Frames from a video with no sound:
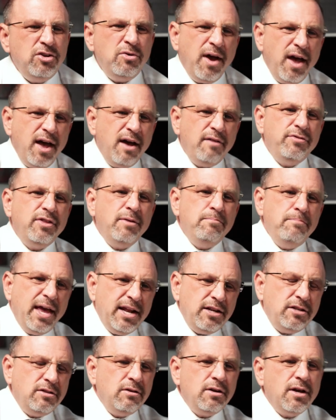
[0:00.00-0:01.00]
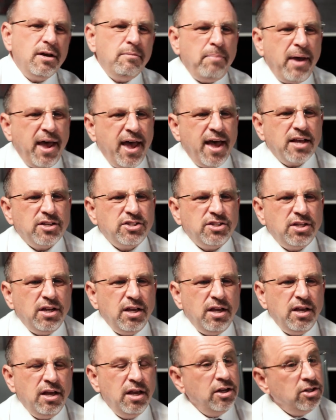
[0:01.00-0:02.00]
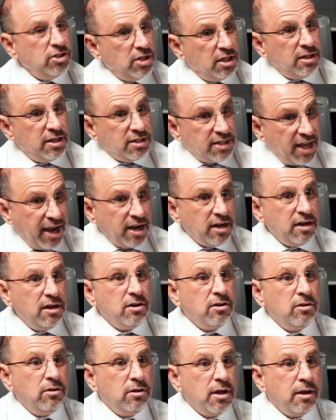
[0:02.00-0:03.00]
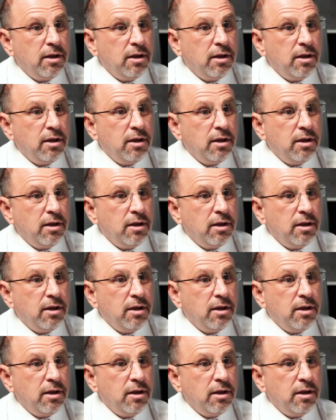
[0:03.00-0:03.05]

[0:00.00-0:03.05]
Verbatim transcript: Do you have the mental capacity and the technical